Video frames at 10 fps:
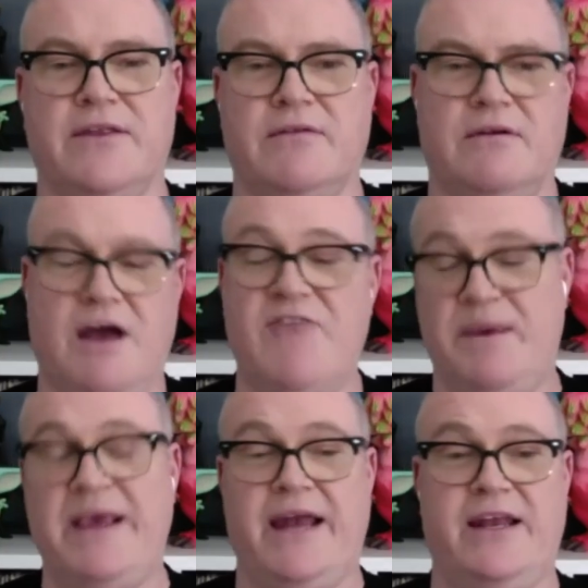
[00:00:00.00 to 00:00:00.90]
I've been
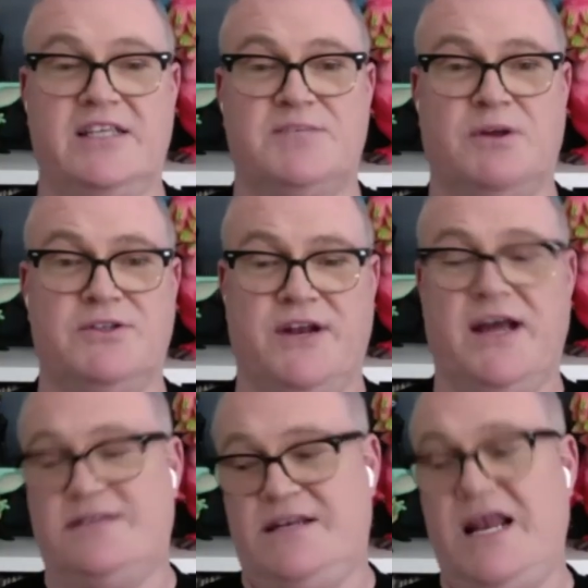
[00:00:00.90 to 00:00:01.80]
getting sponsored ads,
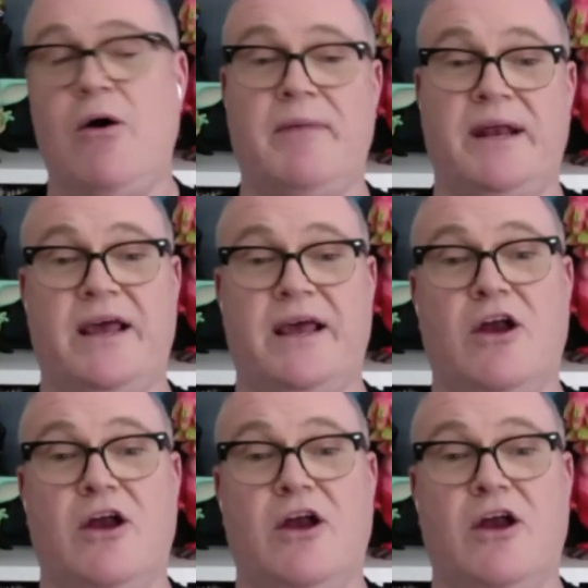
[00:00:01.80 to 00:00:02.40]
and now I'm going to get a lot more.